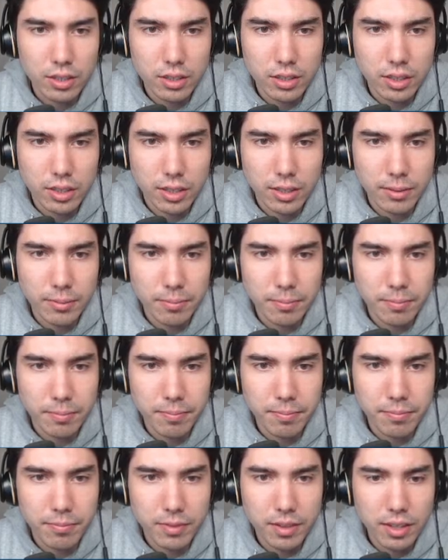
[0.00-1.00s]
Yep.
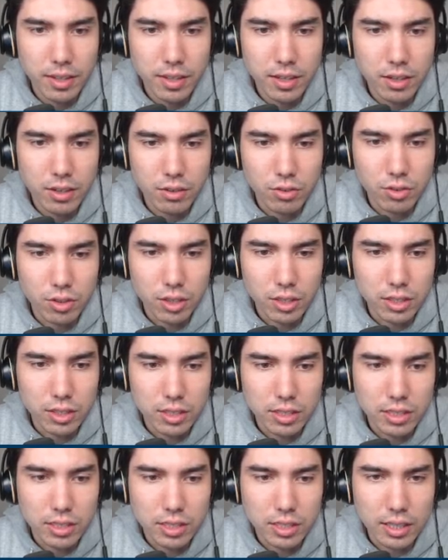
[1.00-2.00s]
Rook to
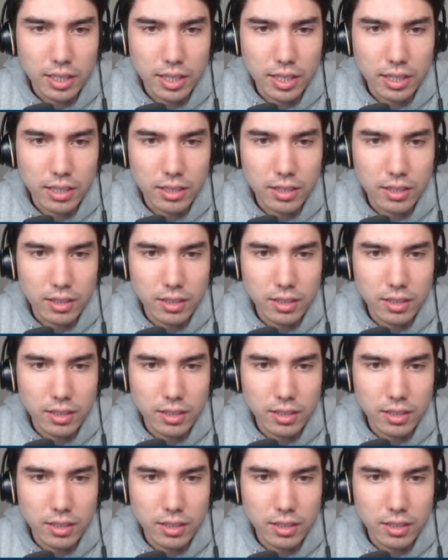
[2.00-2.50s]
c8.